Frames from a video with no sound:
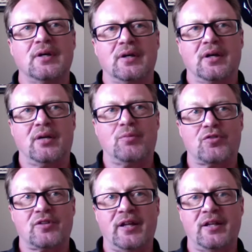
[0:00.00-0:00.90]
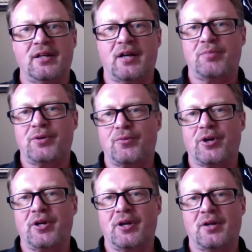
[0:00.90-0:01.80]
And most lately, I've been
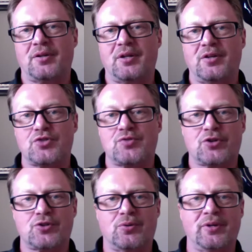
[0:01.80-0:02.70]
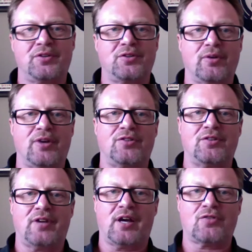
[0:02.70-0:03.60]
working on the Structural
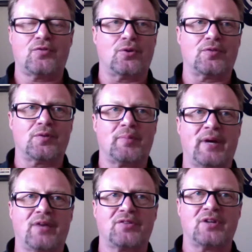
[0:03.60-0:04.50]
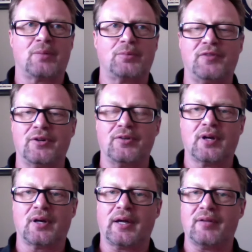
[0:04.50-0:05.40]
Integration Task Force for the past couple of
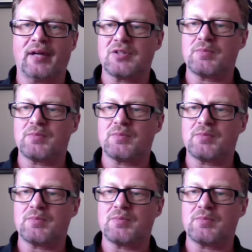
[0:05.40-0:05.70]
years. And that's